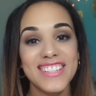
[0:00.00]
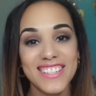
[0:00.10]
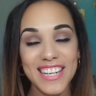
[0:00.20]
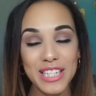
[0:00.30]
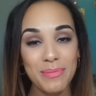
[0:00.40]

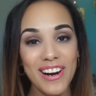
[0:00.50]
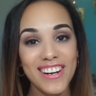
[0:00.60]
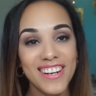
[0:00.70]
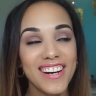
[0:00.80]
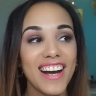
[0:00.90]
This next
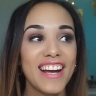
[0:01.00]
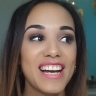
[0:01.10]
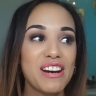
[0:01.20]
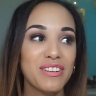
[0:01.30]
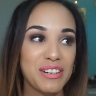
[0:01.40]
product, I
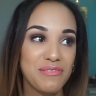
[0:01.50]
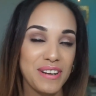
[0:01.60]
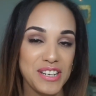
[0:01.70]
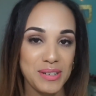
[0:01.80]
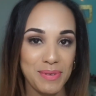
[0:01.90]
have a
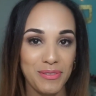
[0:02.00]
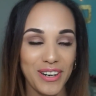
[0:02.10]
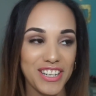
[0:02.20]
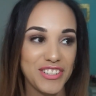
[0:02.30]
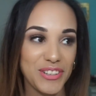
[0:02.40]
confession before
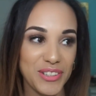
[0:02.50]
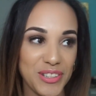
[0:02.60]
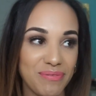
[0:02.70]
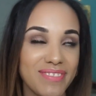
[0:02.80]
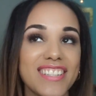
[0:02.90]
I show you.